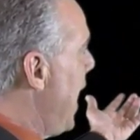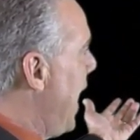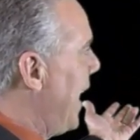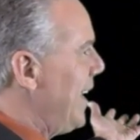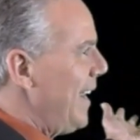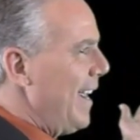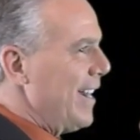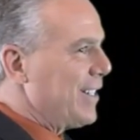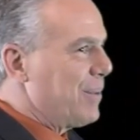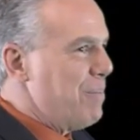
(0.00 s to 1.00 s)
and
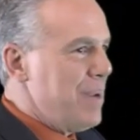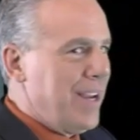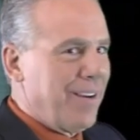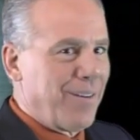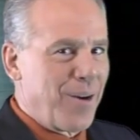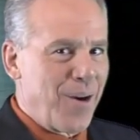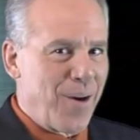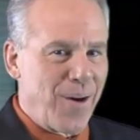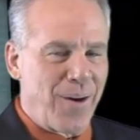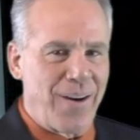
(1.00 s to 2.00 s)
its
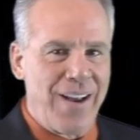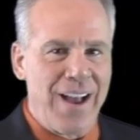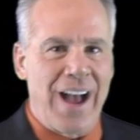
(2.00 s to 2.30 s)
mirror.